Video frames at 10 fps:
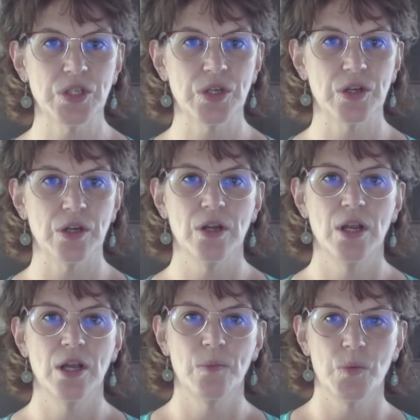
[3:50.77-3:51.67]
sugar,
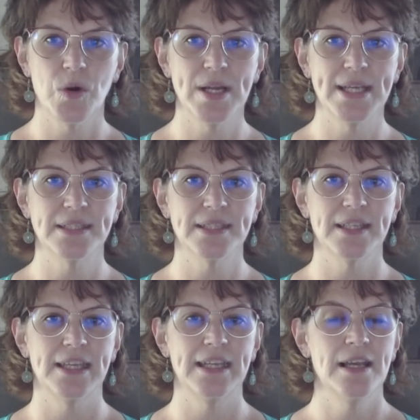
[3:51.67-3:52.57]
more
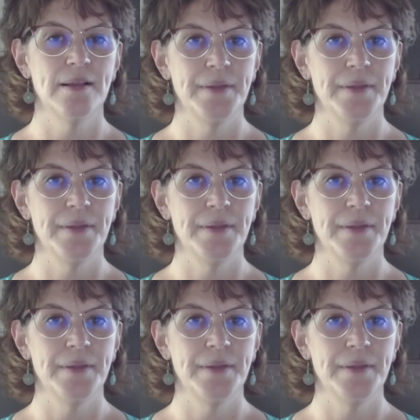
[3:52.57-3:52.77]
insulin,